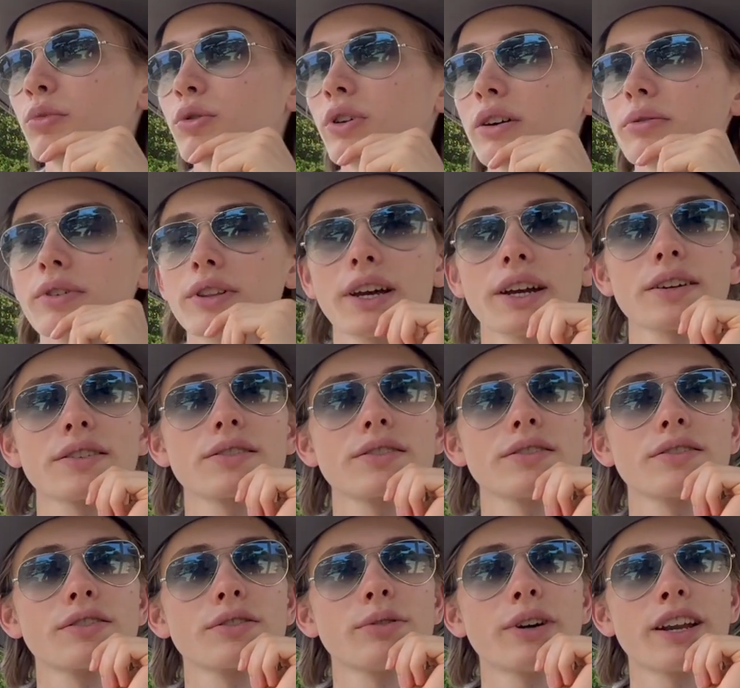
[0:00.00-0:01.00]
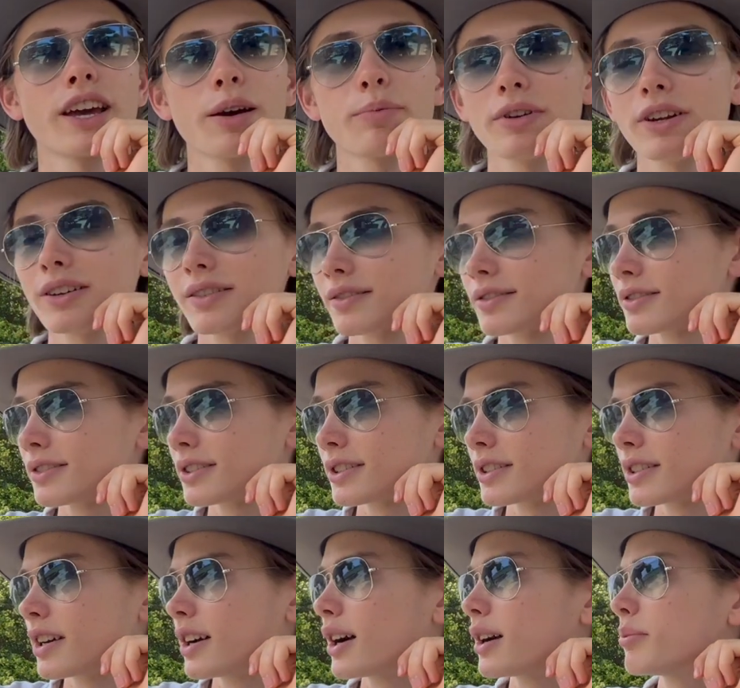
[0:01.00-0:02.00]
quite relaxed. Quite, quite relaxed.
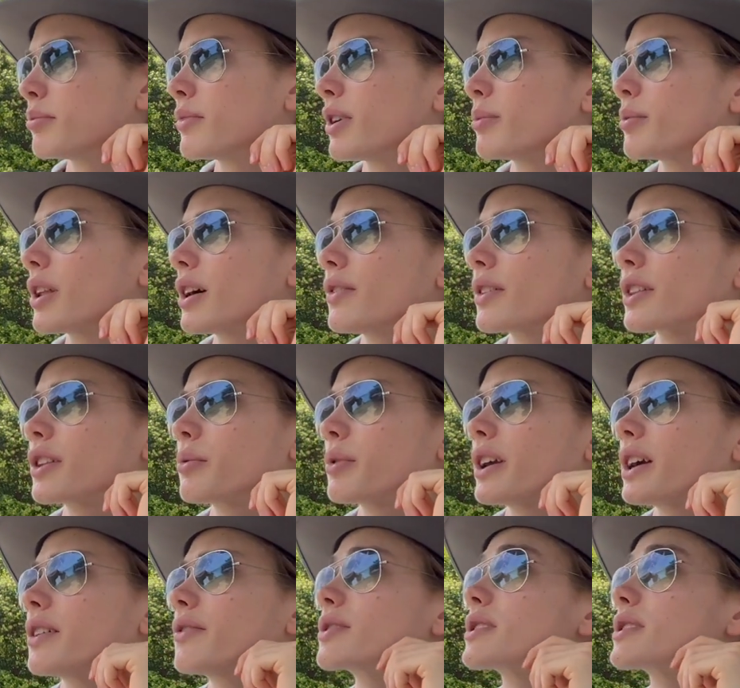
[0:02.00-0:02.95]
Um, yeah. I'm loving that we have